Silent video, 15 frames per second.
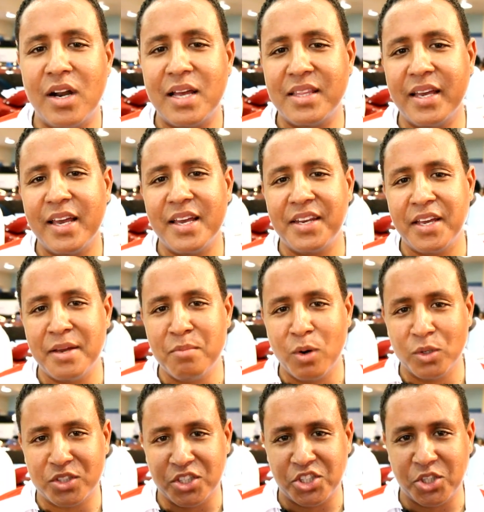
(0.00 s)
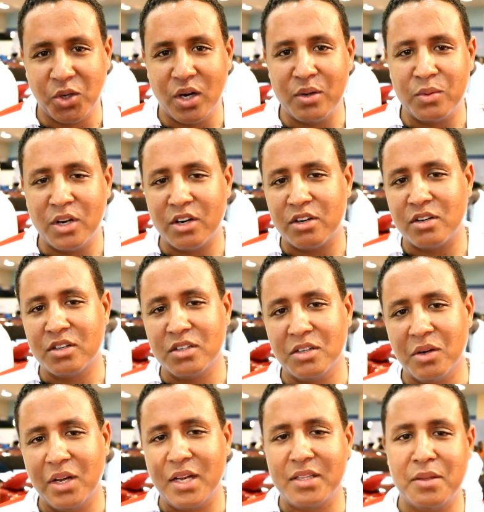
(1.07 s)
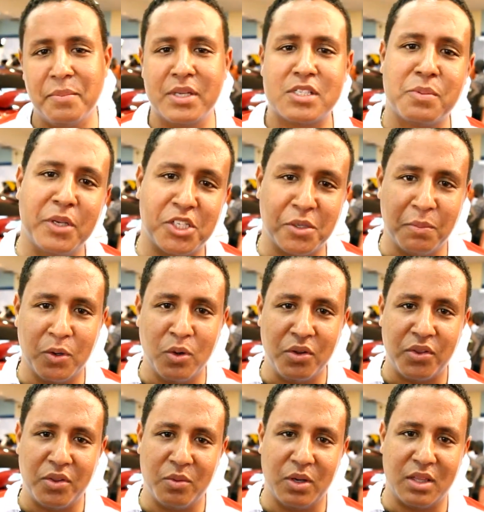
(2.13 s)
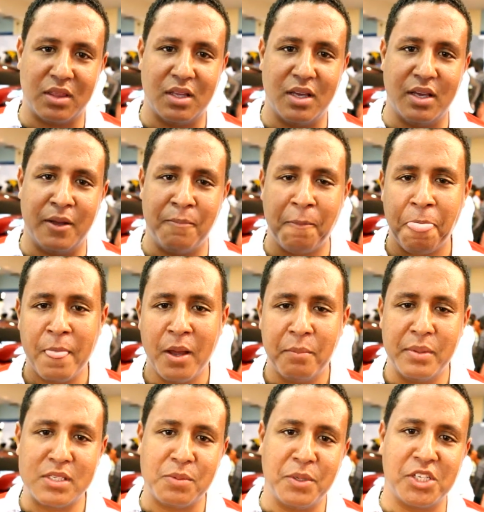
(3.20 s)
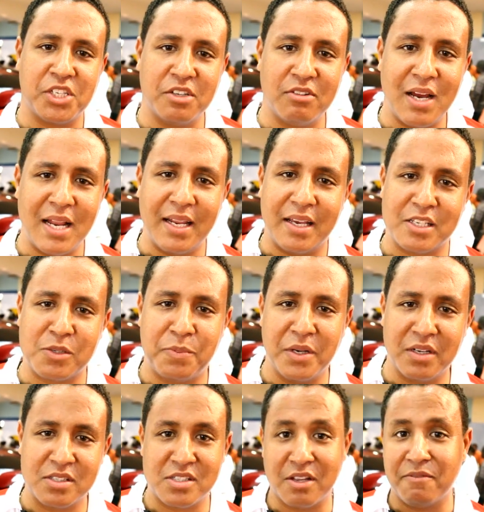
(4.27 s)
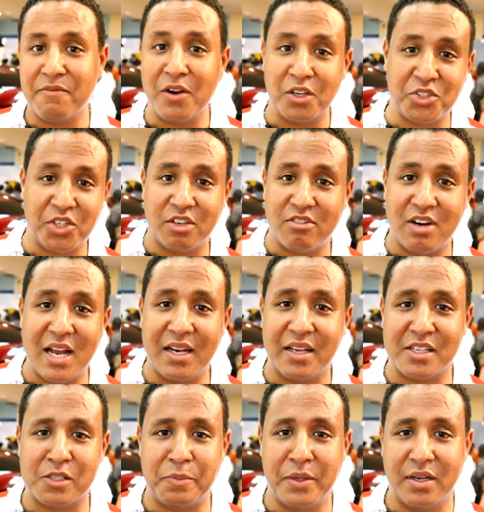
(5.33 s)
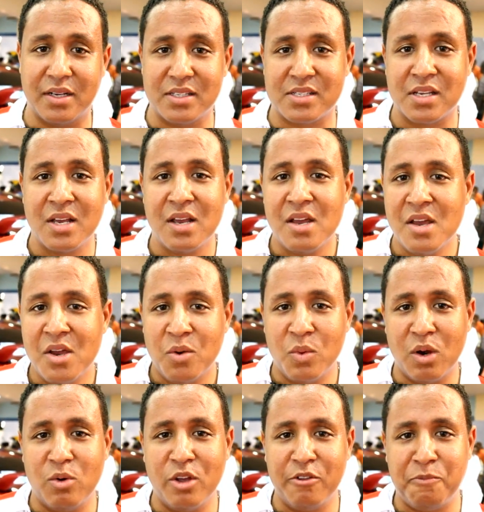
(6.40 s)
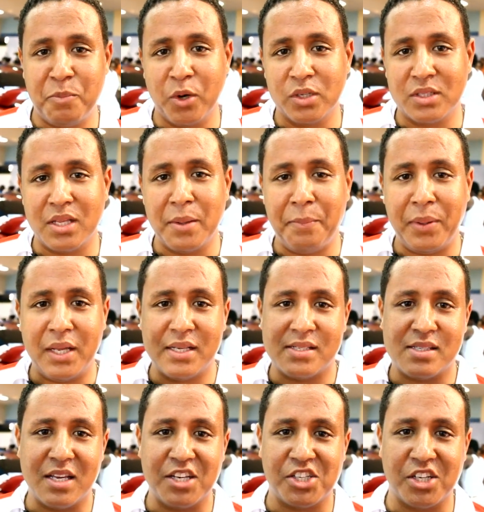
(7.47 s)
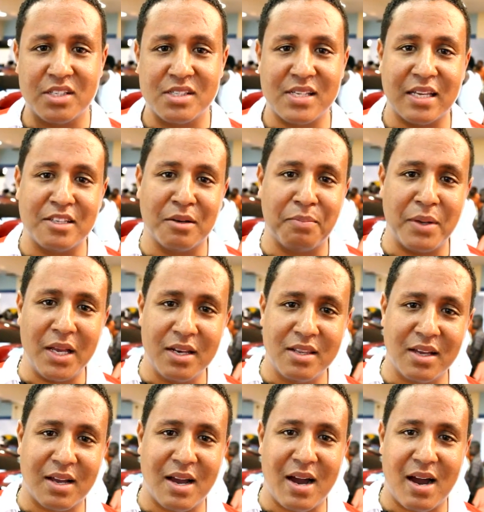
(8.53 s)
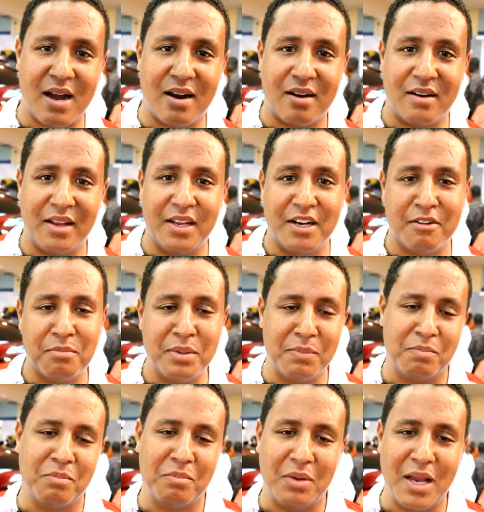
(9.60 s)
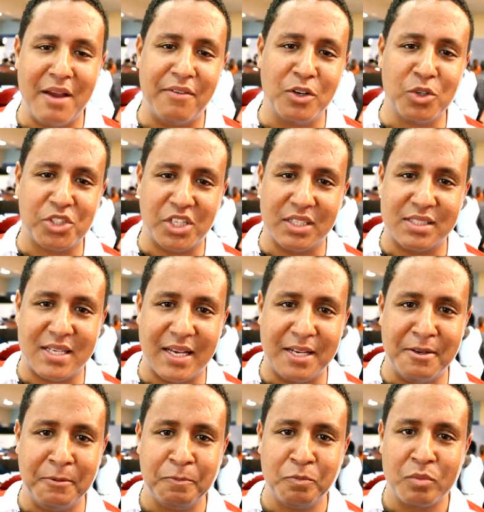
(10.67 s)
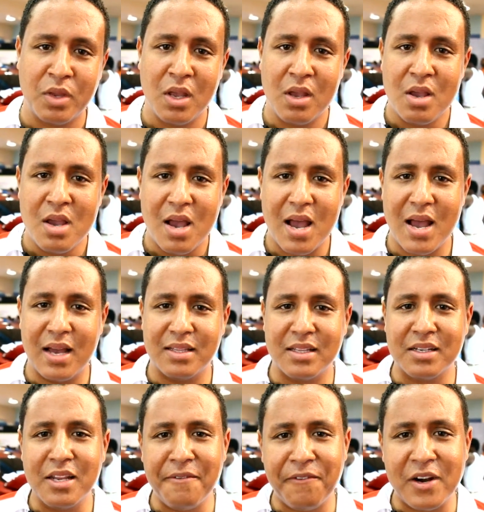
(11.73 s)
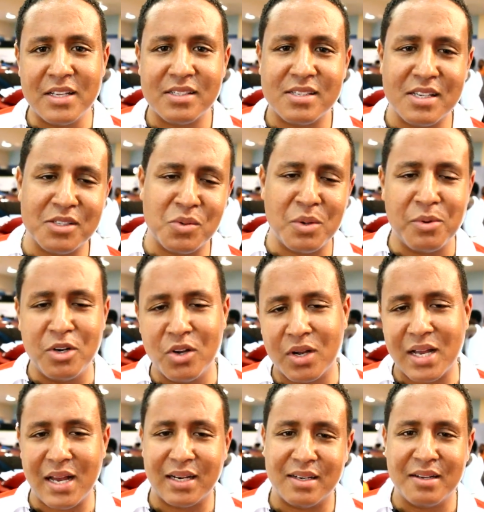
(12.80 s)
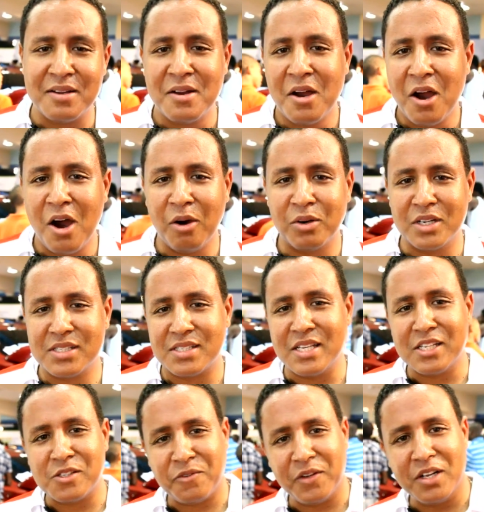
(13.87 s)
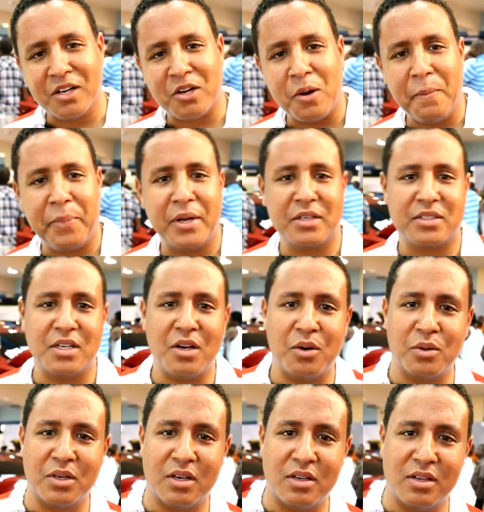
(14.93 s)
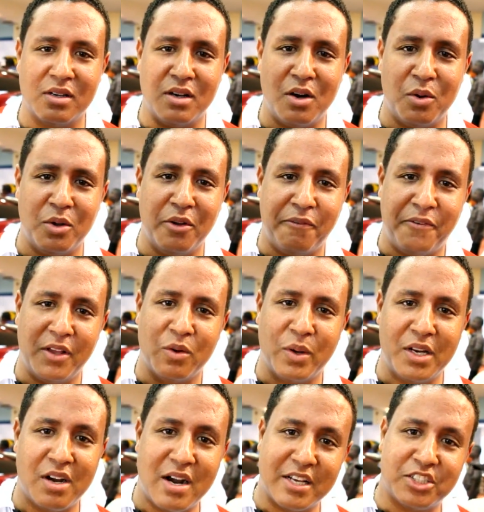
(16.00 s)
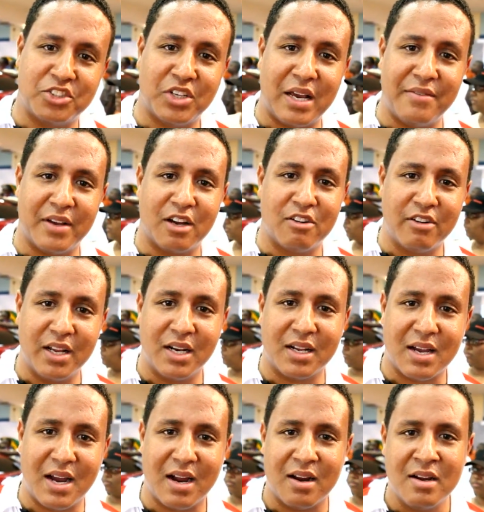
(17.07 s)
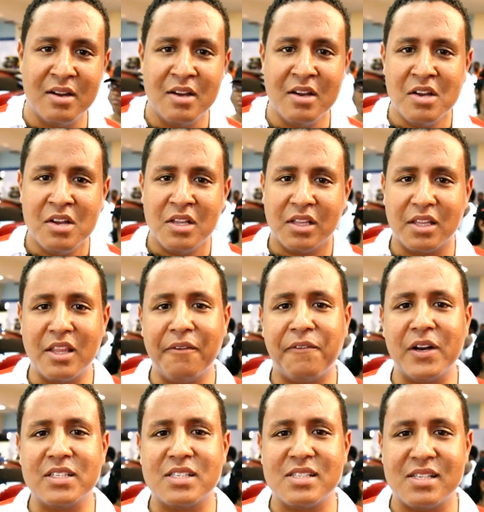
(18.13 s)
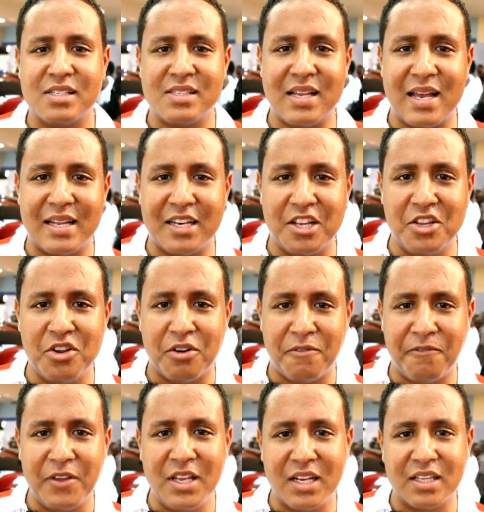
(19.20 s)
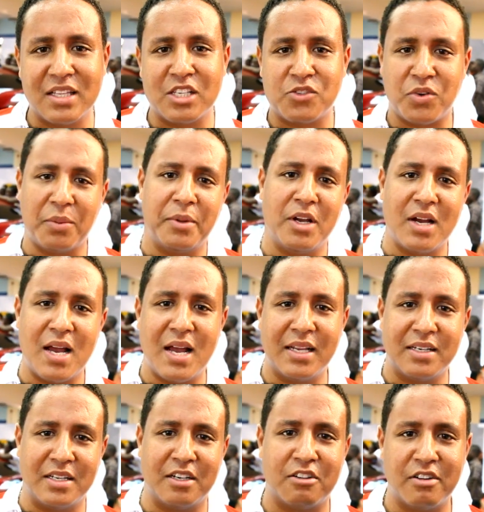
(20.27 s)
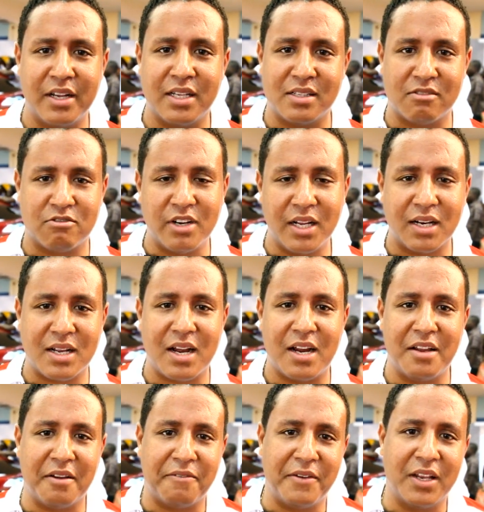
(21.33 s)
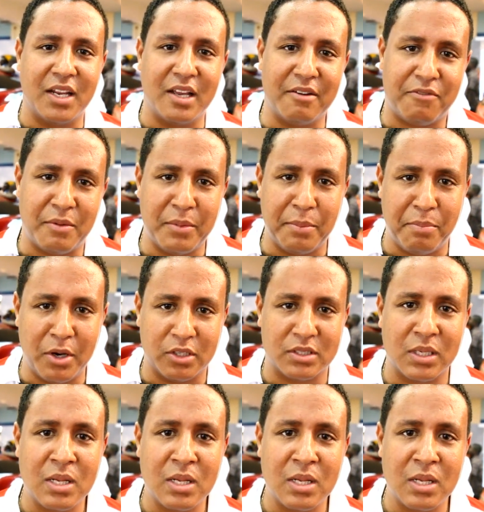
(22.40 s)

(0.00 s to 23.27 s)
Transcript: at the A-Day Motor Show, and we're in the Mitsubishi booth with the Mitsubishi Rally Experience. Is a virtual rally experience where we put the PlayStation setup in the car in our Evolution ten, and the difference is when we look at how does this feel compared to how, the, how you feel when you're actually driving a real car. The difference is, is that you're feeling this from your hand, and a real real car you're feeling it from your butt.